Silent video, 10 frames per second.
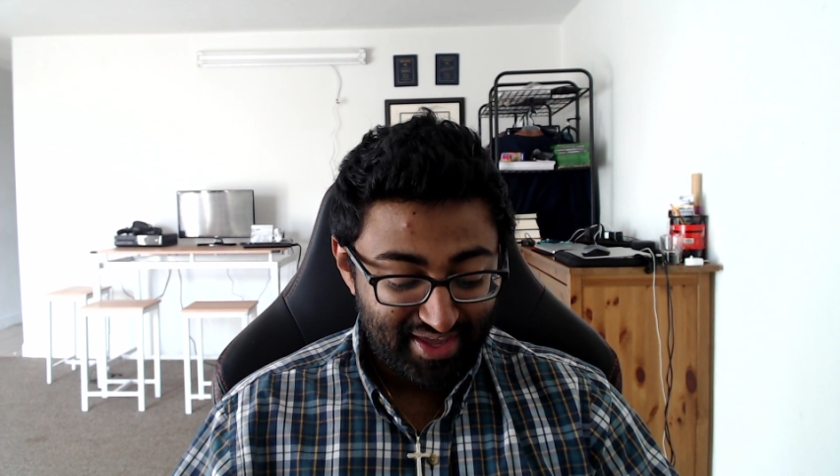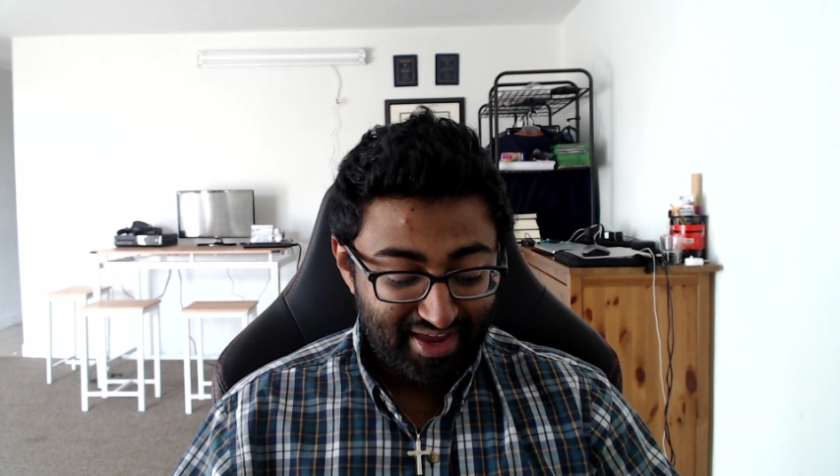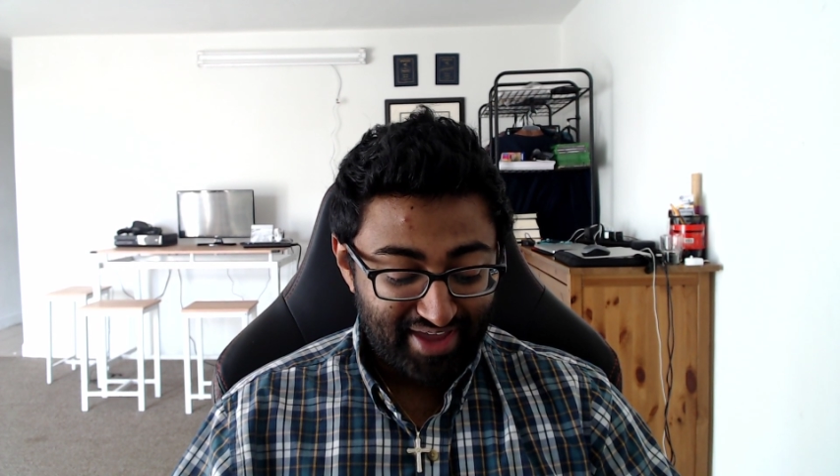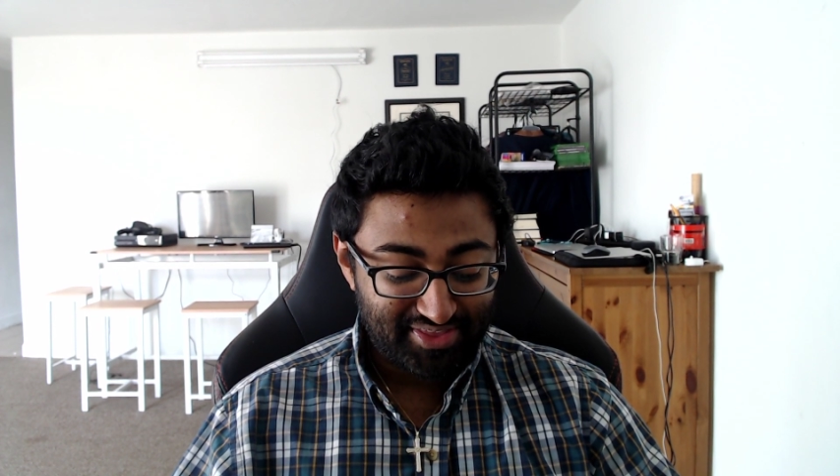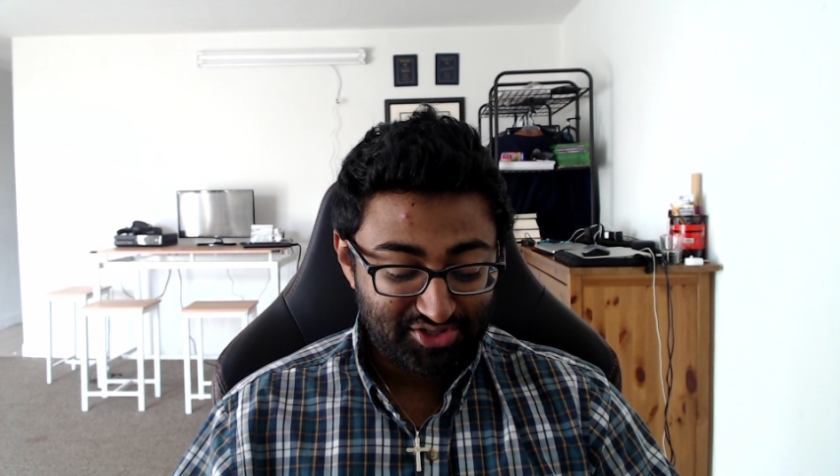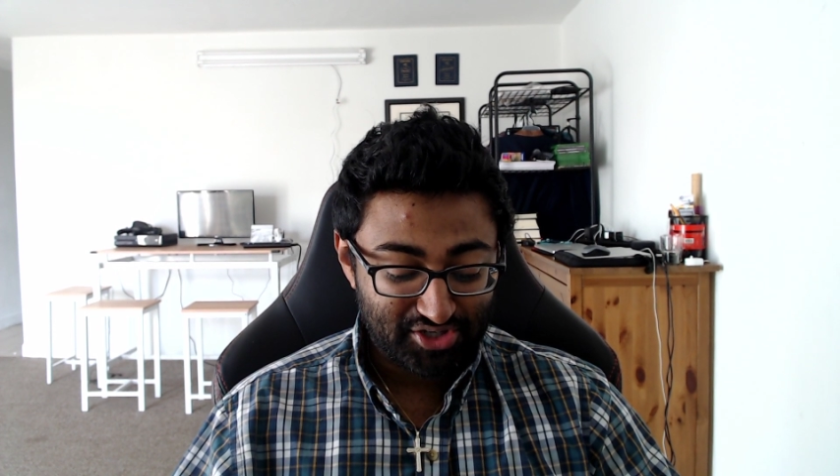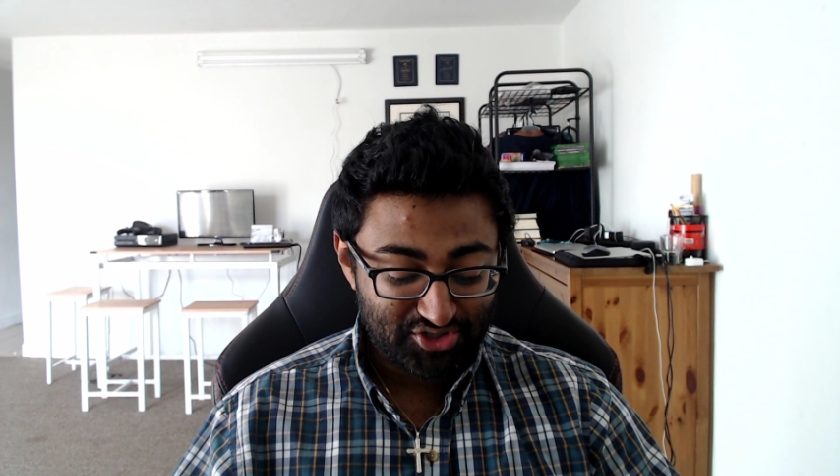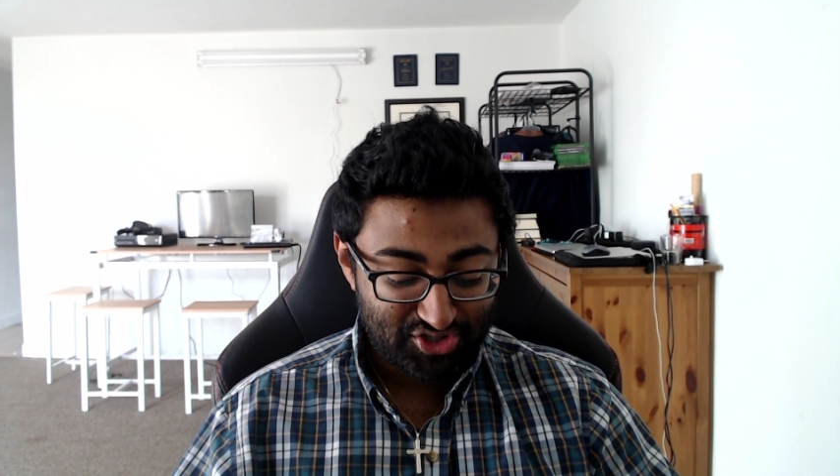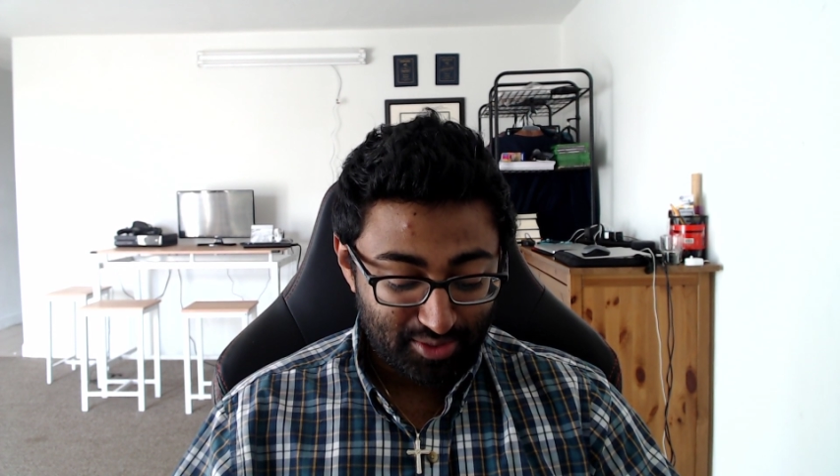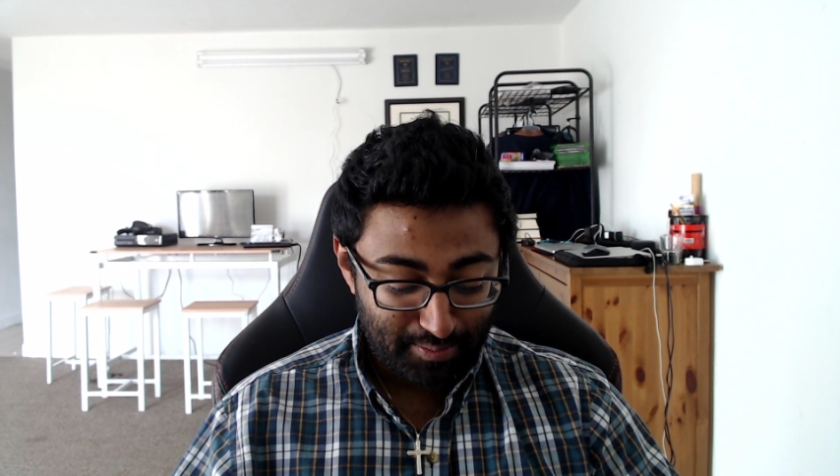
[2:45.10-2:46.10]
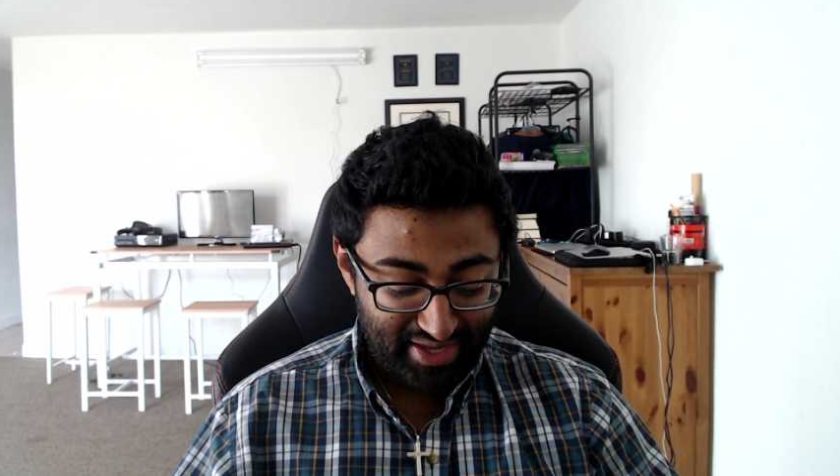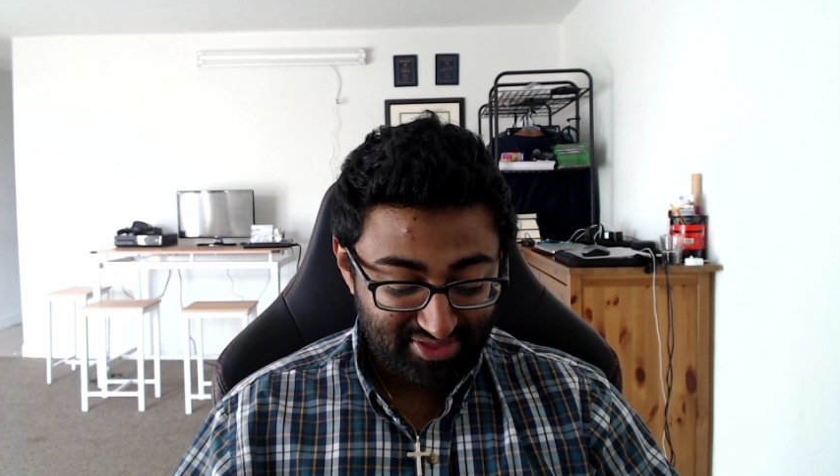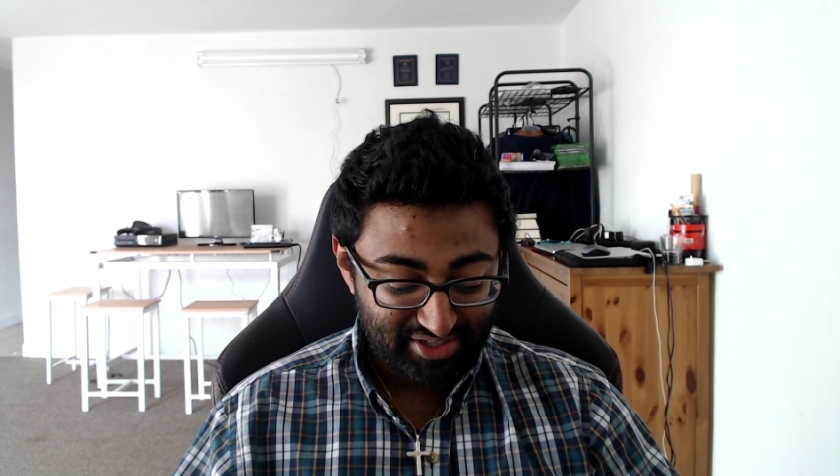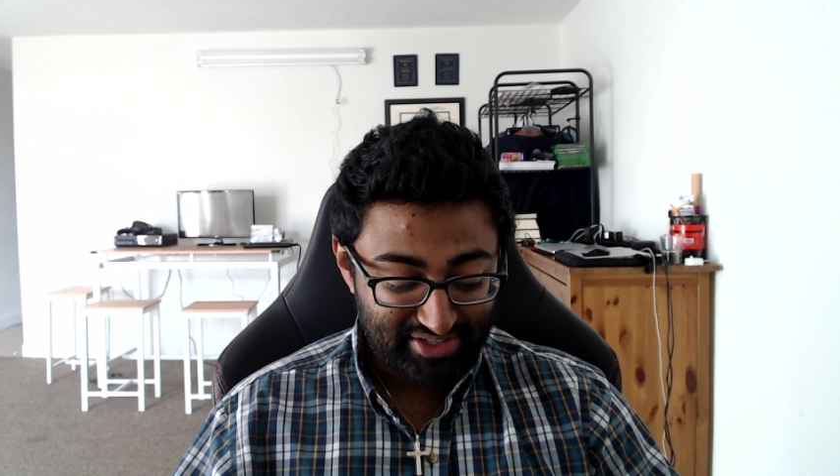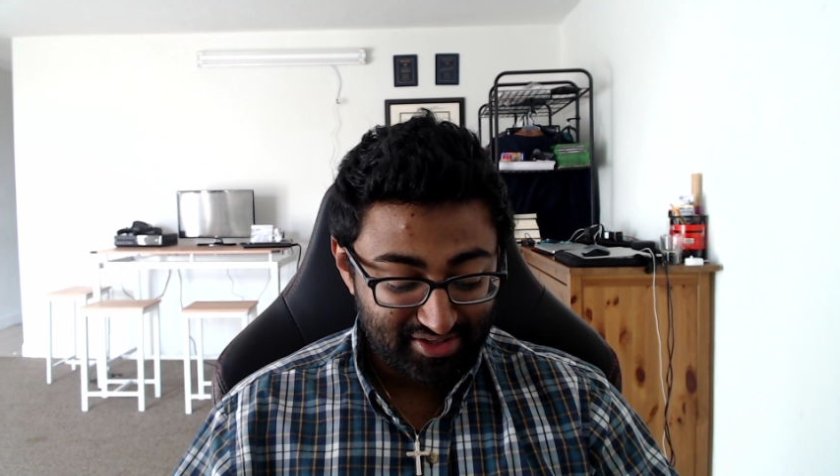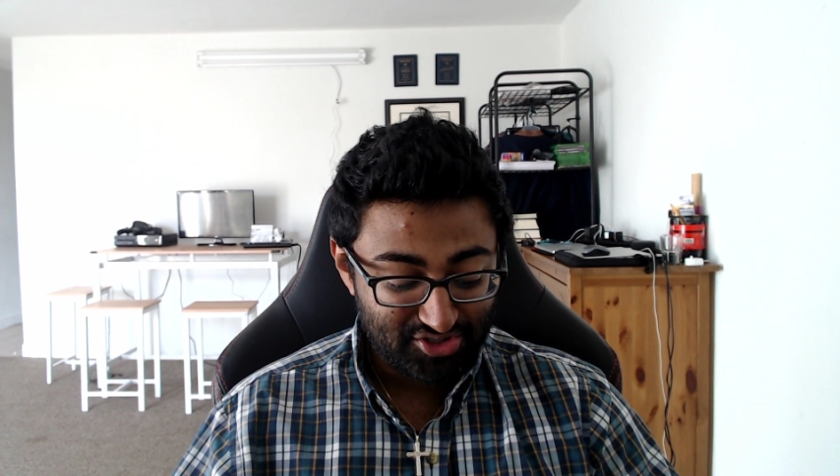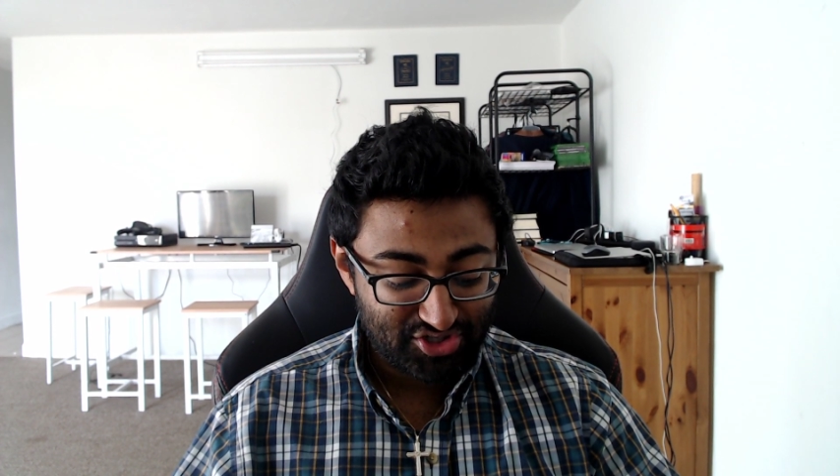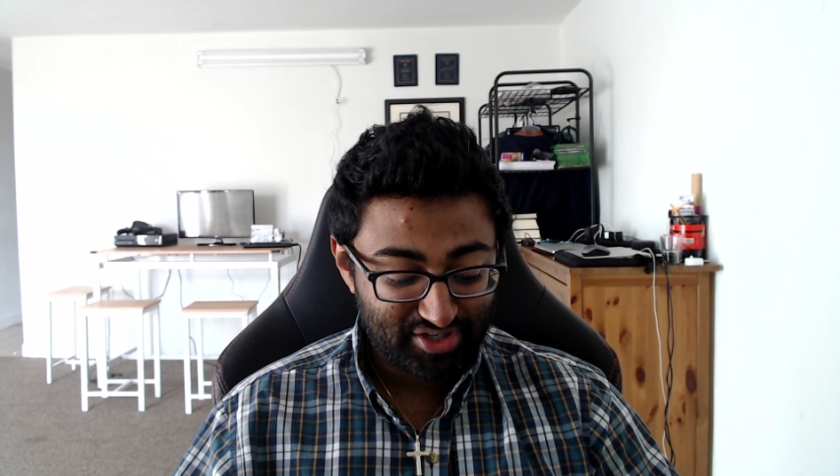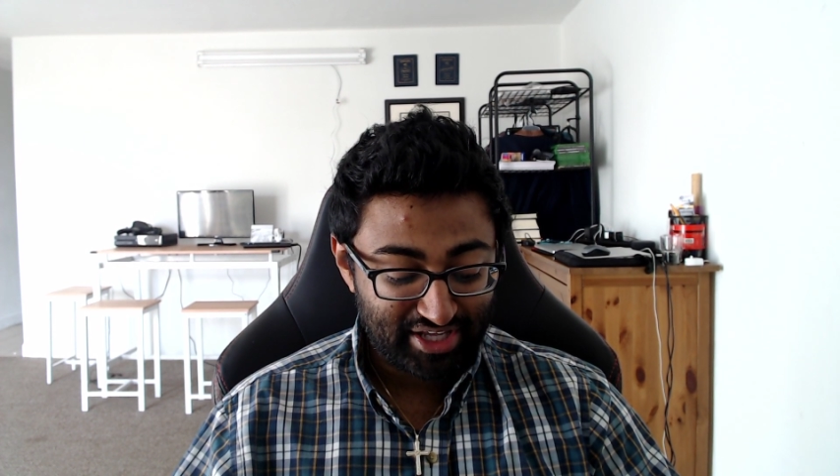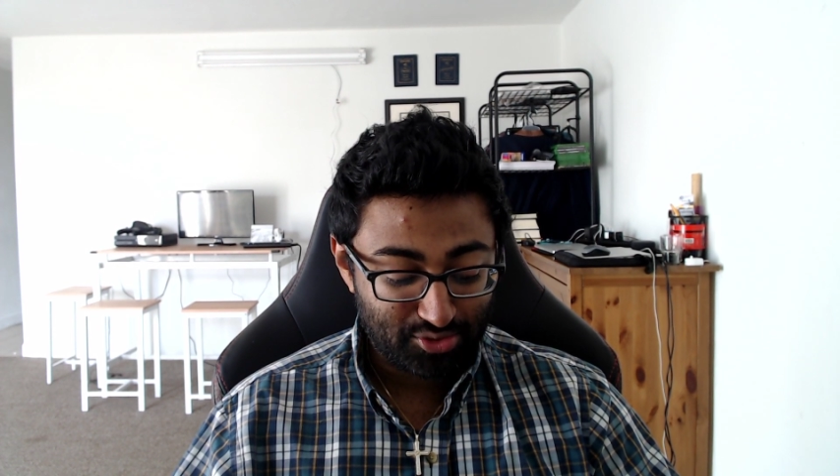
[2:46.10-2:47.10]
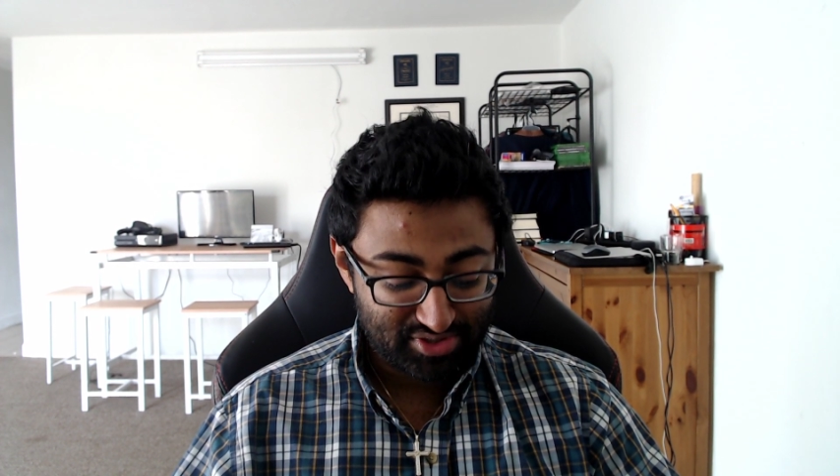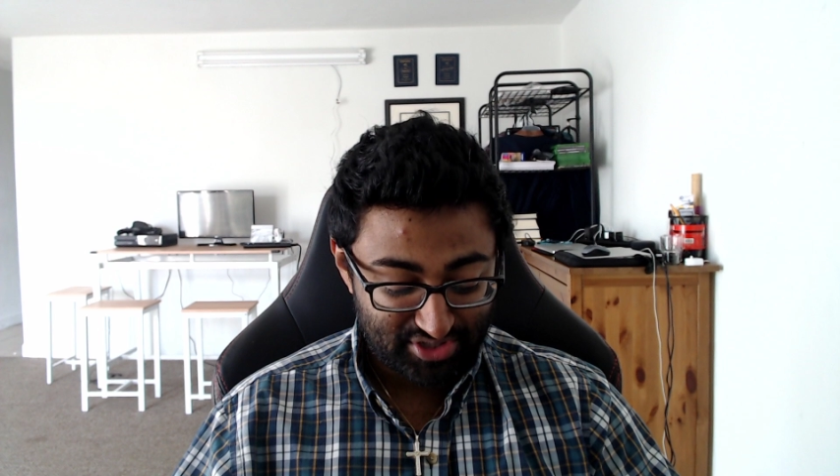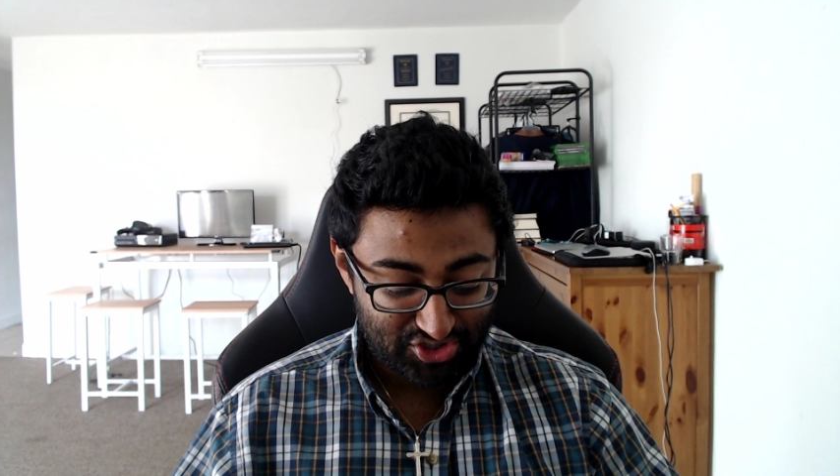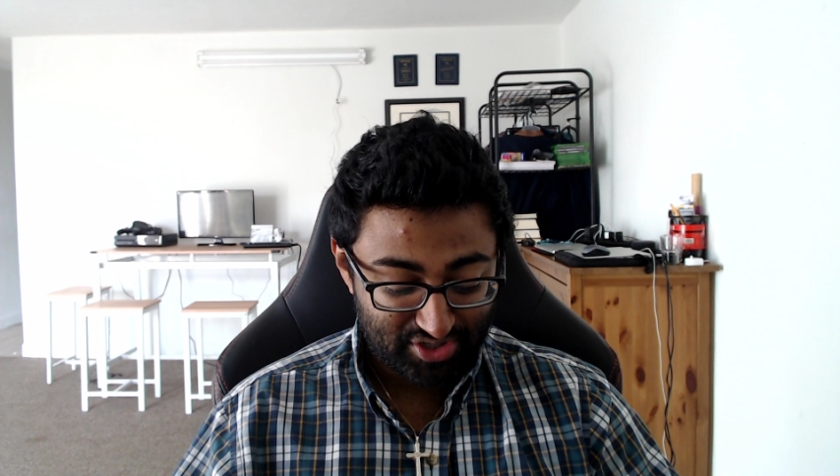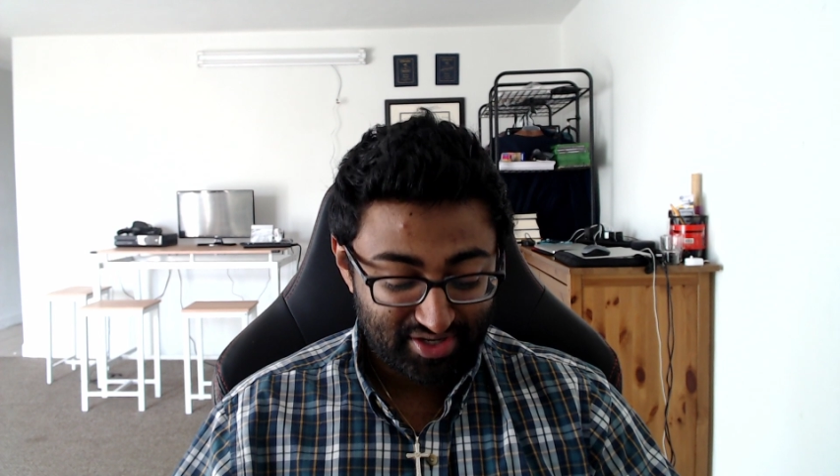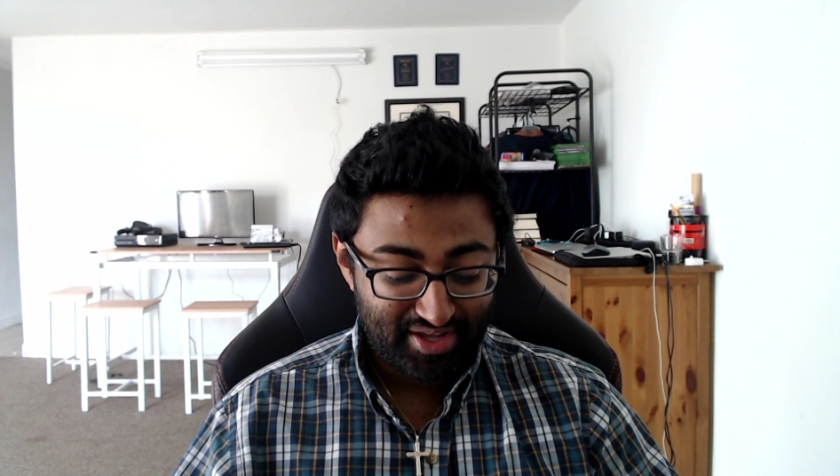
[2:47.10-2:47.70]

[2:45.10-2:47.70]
And the judges shall make the diligent inquisition.